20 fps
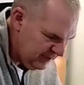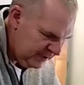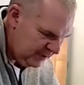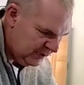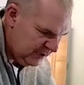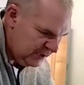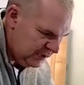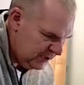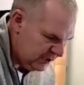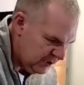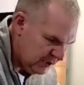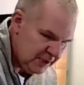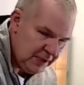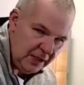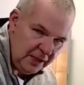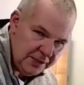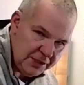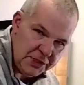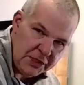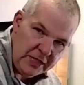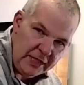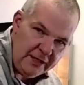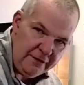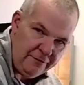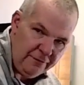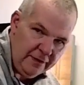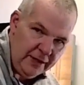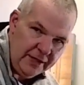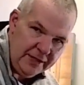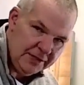this is just not
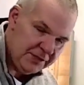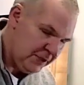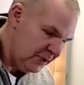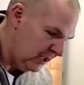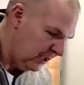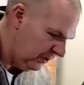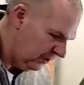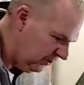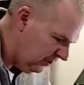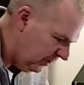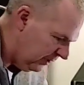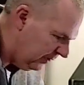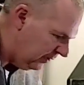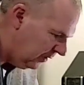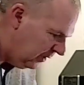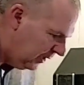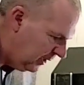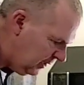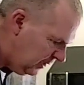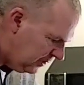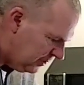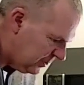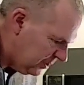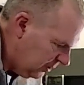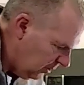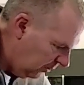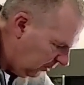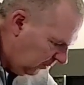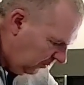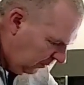safe and it's not good.
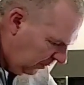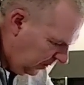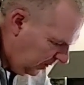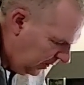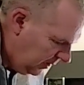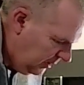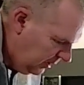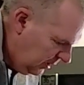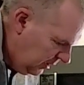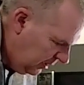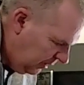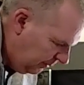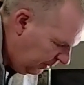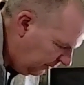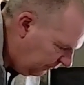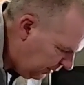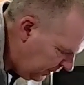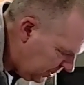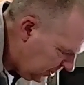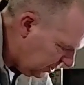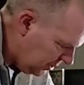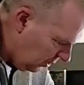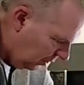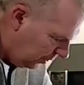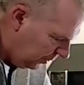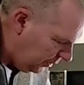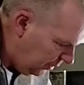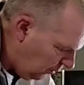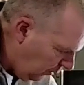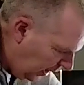So, I mean, if this is
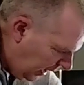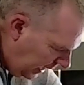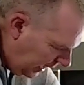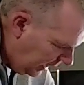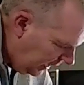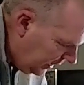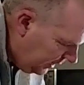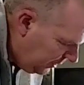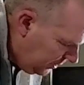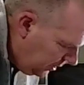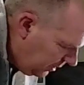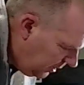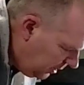all you had,